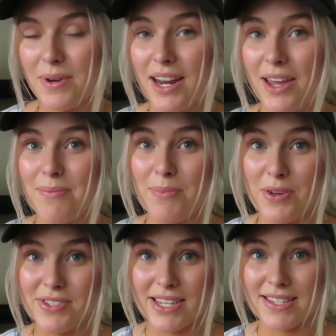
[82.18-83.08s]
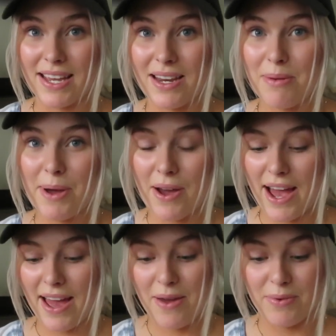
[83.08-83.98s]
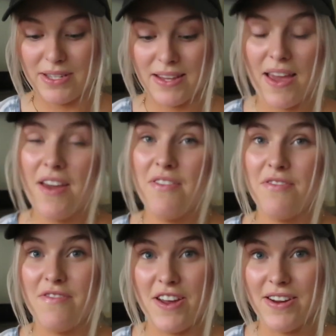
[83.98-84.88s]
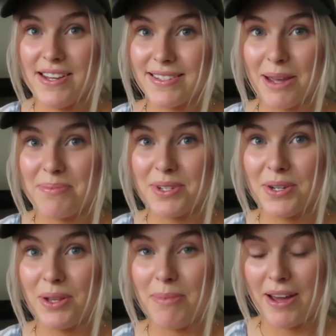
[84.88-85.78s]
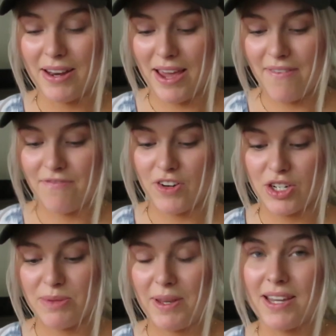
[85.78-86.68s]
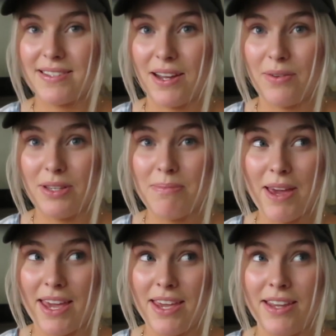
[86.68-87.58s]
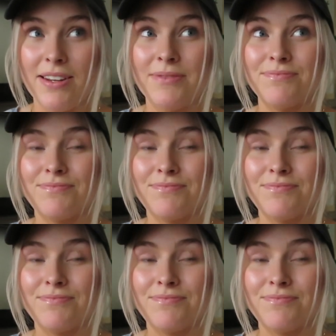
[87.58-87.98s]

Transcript: the one I am most excited about. I was very skeptical about it at first because I only paid